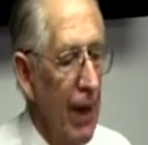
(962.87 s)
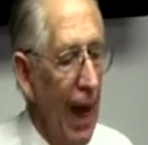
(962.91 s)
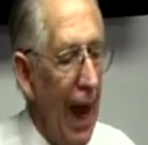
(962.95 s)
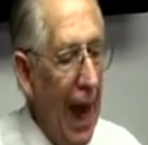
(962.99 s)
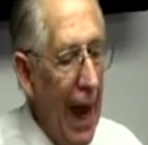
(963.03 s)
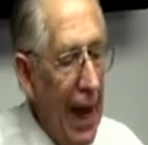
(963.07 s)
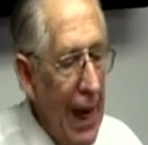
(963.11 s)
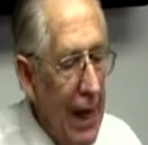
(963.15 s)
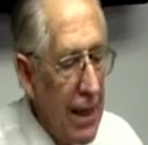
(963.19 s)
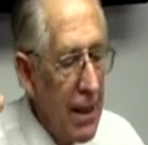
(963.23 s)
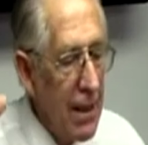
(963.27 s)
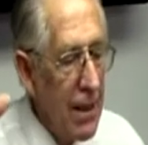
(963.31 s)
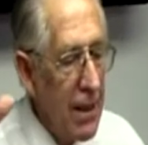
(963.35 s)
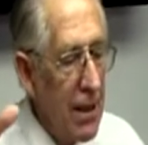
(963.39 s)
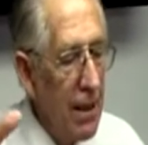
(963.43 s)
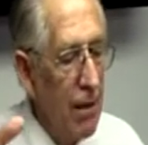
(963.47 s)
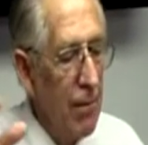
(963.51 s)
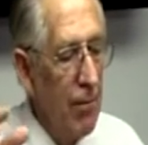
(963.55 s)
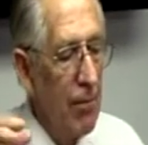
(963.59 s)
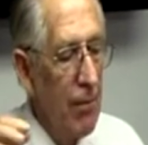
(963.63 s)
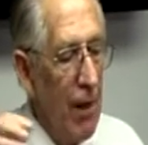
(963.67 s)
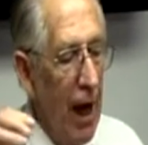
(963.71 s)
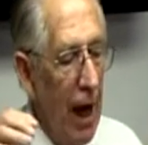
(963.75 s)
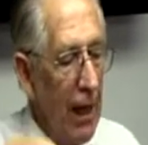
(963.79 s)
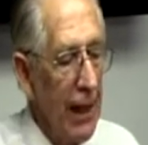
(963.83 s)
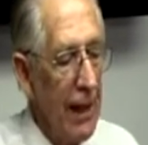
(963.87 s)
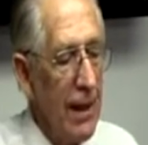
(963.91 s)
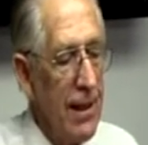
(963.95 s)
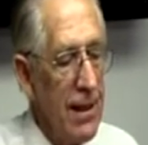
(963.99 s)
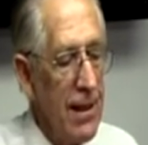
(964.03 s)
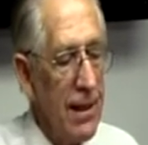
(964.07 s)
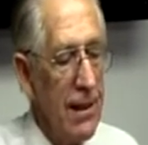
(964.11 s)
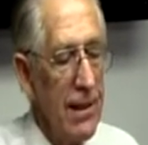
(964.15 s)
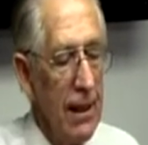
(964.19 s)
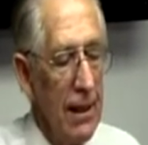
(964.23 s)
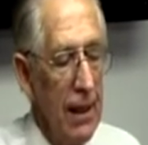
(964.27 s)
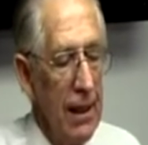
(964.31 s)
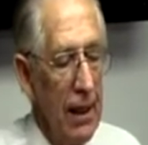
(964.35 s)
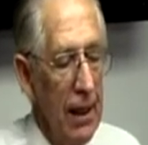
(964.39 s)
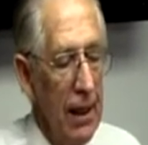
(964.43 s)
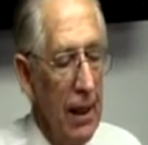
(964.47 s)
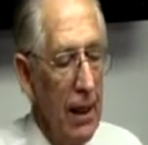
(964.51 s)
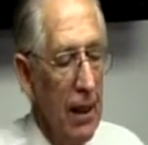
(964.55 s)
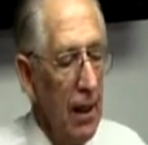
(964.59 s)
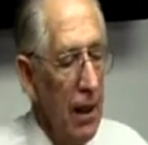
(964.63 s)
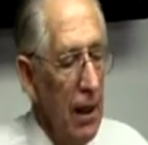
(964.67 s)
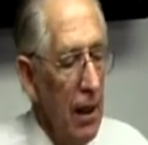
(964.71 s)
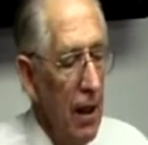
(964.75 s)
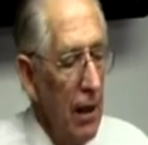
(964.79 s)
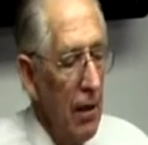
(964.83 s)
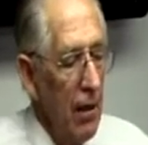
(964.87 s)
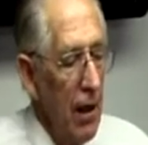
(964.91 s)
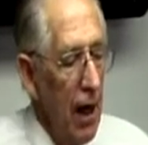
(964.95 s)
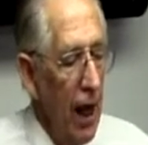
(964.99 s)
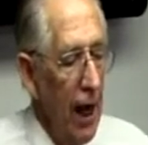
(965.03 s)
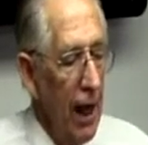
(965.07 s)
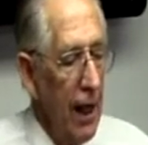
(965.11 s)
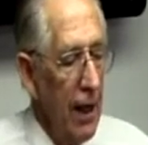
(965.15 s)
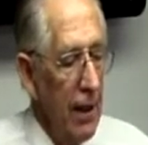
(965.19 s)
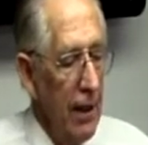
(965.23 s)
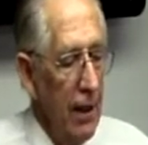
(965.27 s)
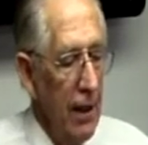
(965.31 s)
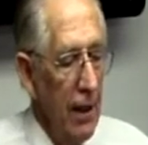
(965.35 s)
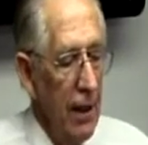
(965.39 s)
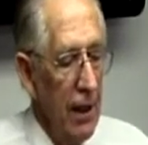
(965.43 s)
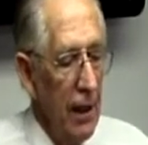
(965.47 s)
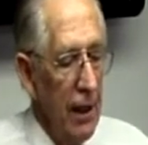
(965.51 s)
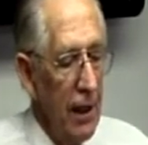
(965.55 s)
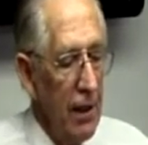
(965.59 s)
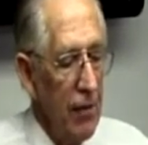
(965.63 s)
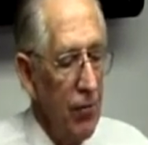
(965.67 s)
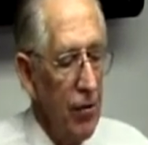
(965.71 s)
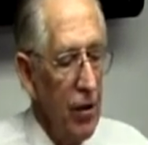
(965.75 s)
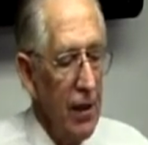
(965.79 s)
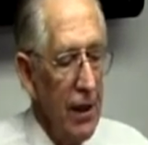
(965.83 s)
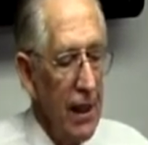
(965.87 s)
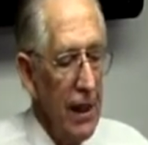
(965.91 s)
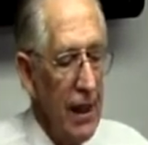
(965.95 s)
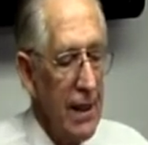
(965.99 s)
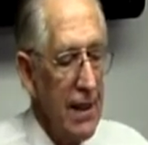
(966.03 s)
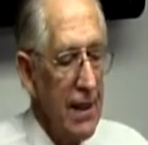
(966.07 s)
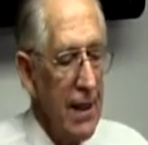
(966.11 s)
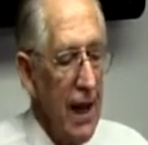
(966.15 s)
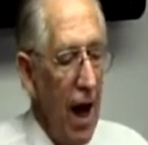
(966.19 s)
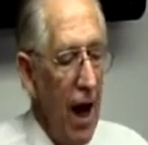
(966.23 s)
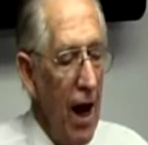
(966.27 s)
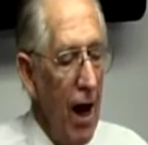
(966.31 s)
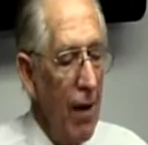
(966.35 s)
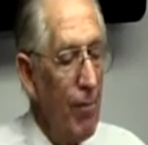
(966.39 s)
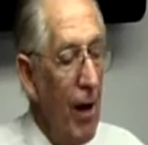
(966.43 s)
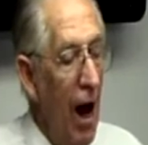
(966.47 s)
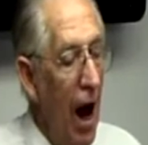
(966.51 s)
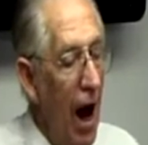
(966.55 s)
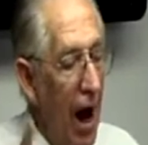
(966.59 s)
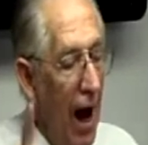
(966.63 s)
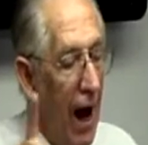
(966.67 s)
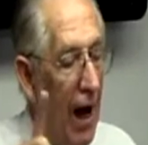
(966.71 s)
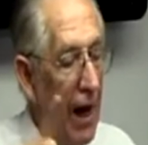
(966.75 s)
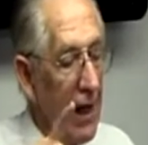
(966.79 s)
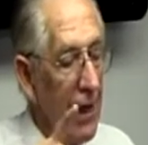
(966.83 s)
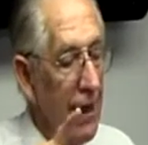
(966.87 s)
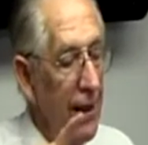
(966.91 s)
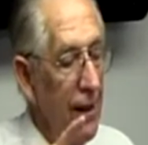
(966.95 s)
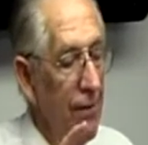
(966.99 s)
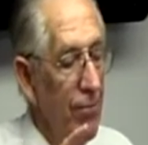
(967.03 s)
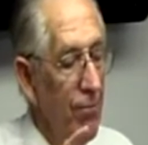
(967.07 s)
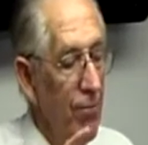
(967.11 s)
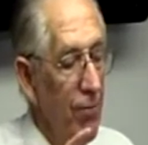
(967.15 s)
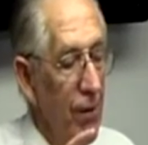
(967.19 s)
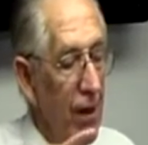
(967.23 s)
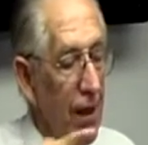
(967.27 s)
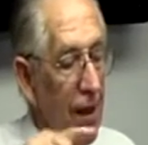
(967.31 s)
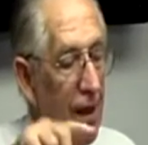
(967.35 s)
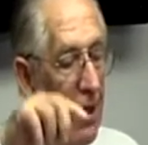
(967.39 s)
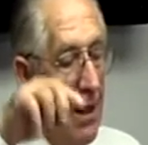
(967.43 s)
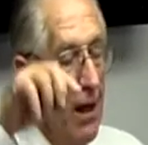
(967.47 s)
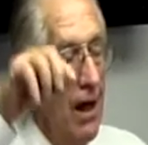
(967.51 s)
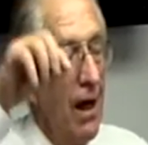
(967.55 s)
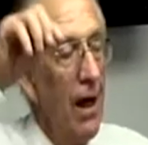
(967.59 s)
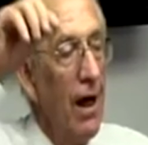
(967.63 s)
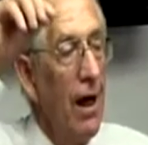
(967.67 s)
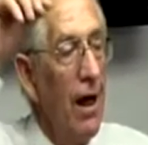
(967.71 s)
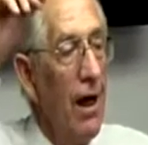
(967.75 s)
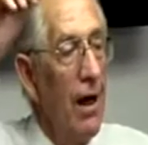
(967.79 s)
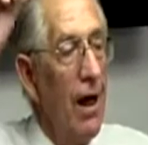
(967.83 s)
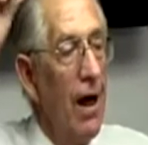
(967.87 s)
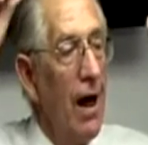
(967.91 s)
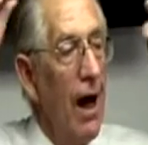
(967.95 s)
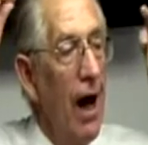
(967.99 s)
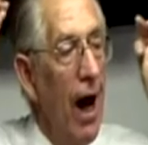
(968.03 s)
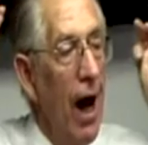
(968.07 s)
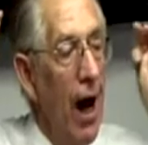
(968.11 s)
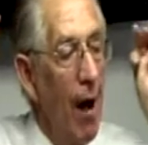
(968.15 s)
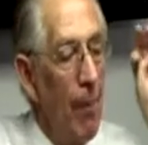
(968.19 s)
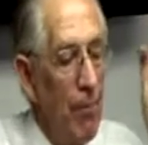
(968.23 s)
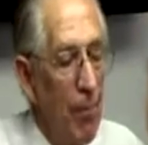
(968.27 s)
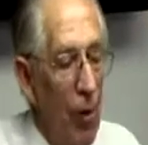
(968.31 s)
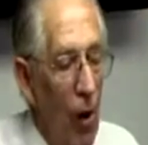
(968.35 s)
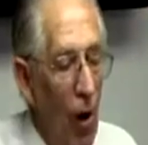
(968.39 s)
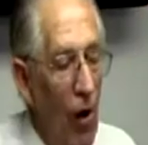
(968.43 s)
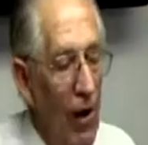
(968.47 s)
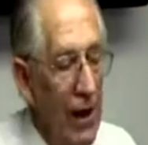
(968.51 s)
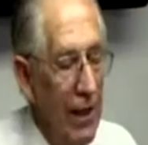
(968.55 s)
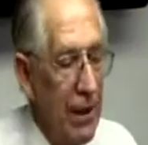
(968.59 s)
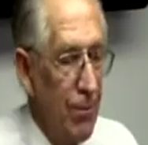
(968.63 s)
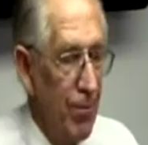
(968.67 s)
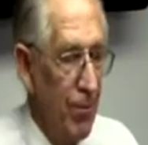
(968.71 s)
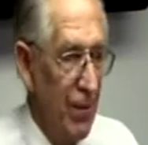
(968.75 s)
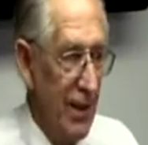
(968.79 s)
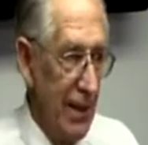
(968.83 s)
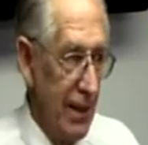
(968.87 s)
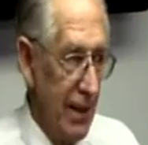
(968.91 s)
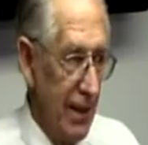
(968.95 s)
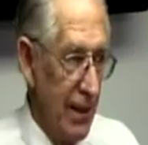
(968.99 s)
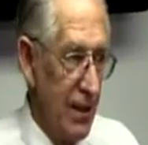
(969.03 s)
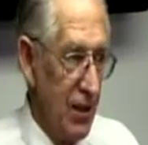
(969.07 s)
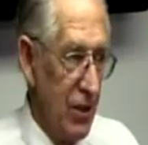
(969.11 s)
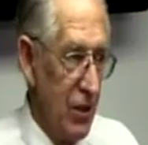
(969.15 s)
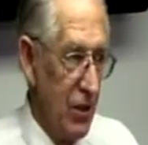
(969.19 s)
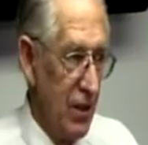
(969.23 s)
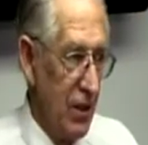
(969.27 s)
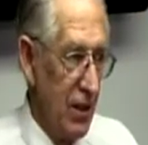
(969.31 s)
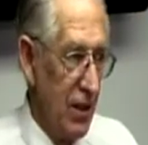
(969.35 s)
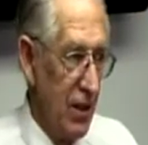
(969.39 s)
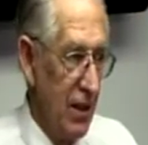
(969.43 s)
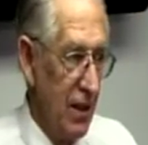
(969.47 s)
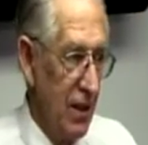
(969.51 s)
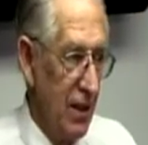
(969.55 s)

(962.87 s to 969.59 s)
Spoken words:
8 of them are listed here, right? Even these are my appointments.